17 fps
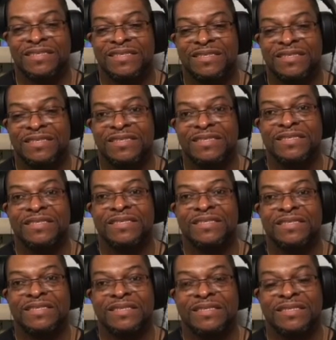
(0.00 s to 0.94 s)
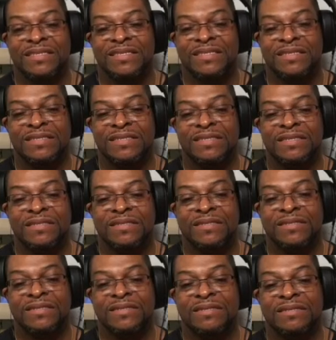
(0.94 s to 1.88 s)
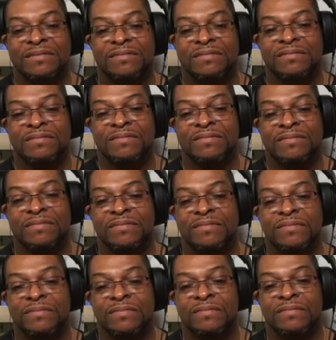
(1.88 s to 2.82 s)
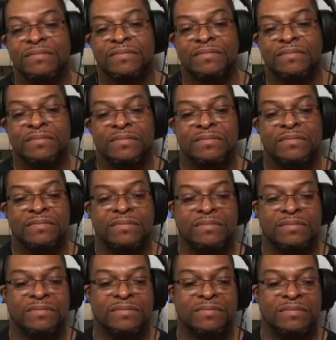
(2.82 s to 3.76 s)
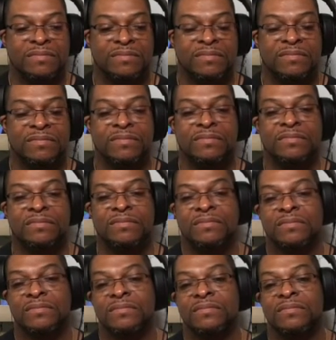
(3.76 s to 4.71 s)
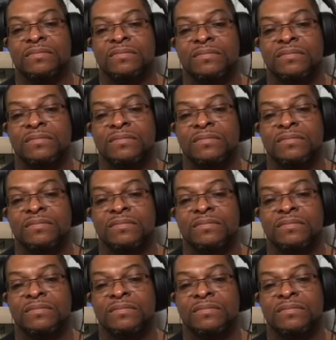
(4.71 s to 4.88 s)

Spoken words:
[no speech]